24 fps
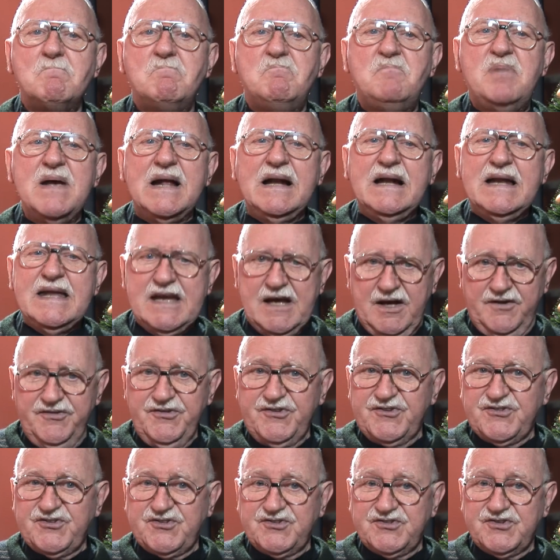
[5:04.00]

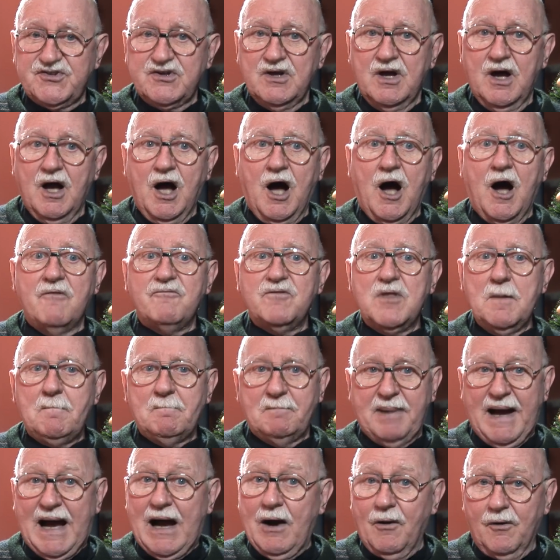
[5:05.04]
billionths of the
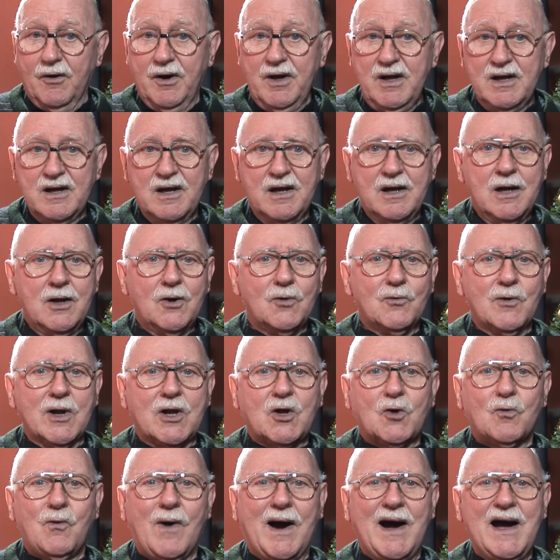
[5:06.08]
power
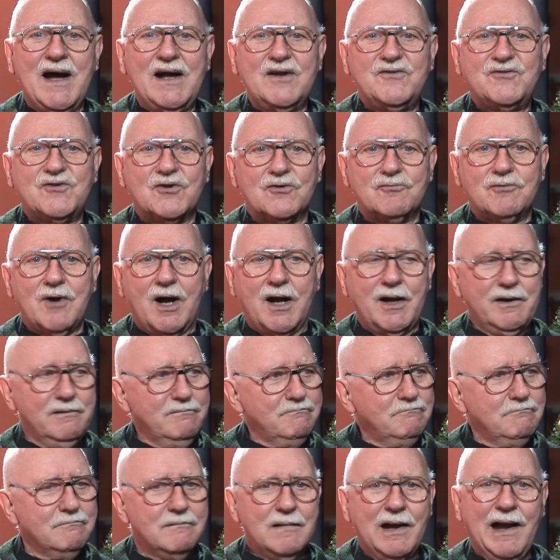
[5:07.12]
required to
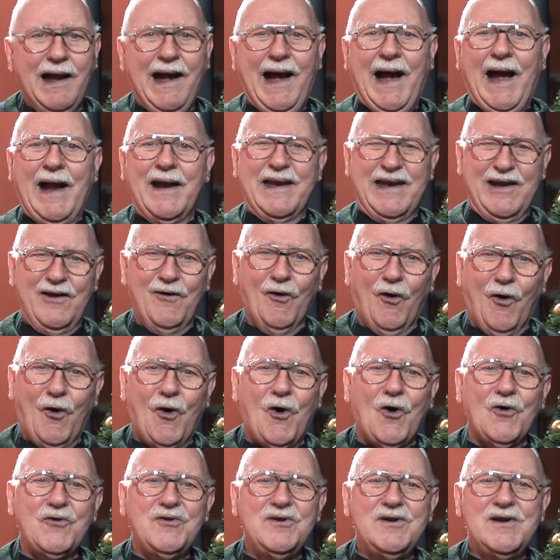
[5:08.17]
run an
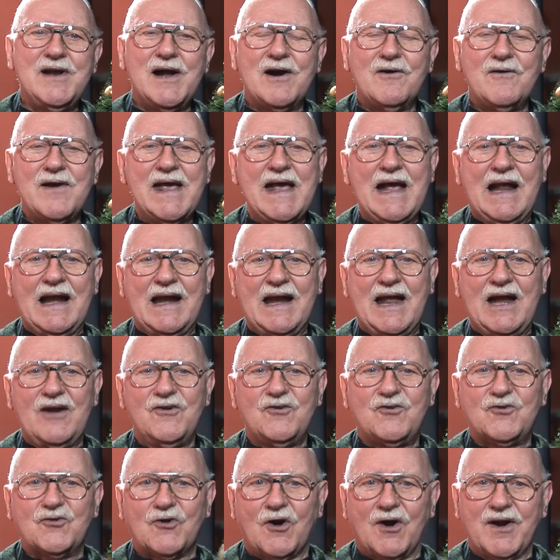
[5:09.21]
ordinary
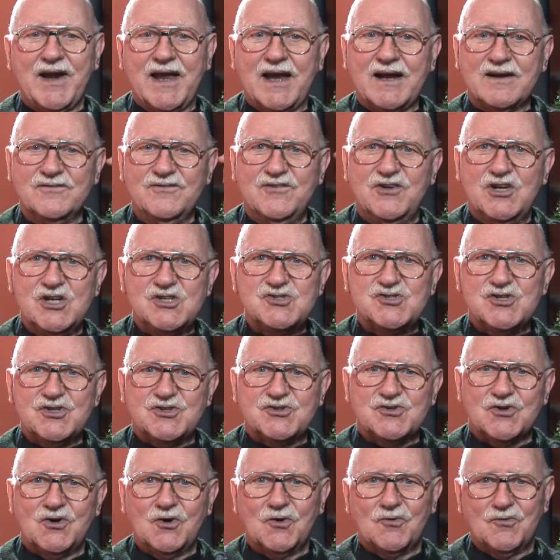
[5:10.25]
electronic
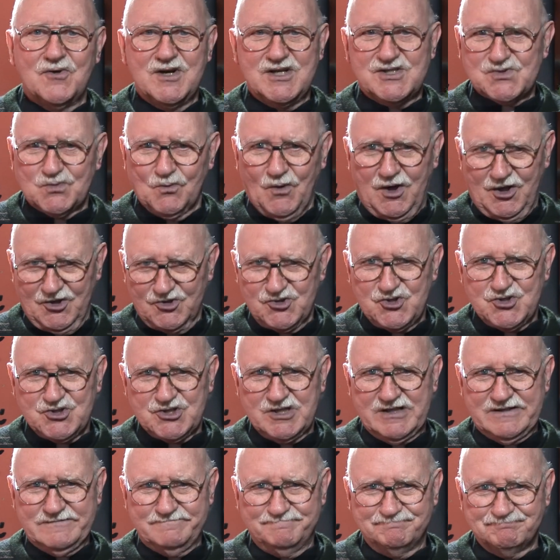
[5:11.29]
digital wristwatch.